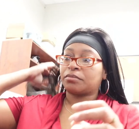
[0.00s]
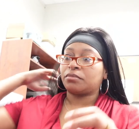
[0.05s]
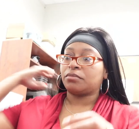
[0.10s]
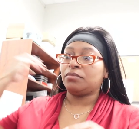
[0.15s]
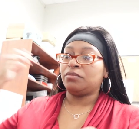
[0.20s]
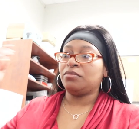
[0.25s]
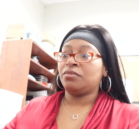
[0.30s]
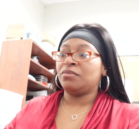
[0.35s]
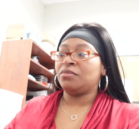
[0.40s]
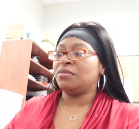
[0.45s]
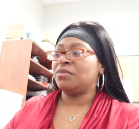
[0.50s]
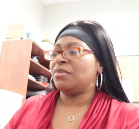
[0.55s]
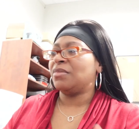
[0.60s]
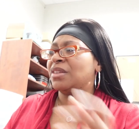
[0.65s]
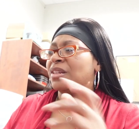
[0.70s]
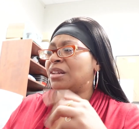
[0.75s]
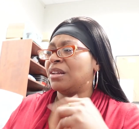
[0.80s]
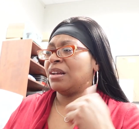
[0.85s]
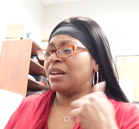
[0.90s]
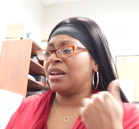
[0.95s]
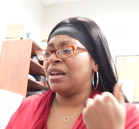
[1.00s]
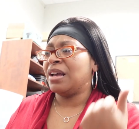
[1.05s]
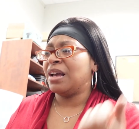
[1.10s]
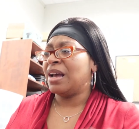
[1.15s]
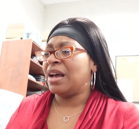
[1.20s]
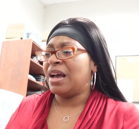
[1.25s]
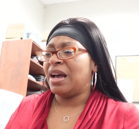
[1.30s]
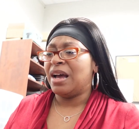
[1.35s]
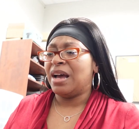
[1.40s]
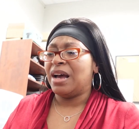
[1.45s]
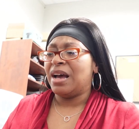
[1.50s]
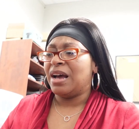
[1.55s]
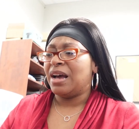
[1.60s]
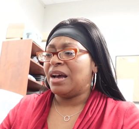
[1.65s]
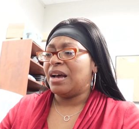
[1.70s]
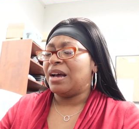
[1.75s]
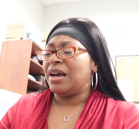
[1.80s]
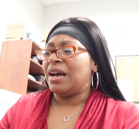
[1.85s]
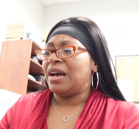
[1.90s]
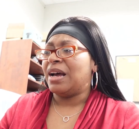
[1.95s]

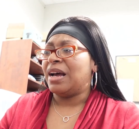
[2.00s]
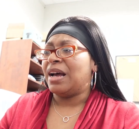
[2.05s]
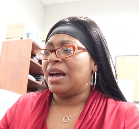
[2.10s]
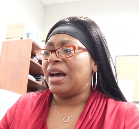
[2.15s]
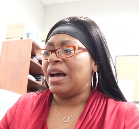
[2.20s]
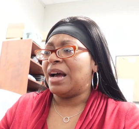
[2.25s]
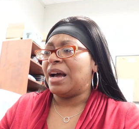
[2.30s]
(no one is talking)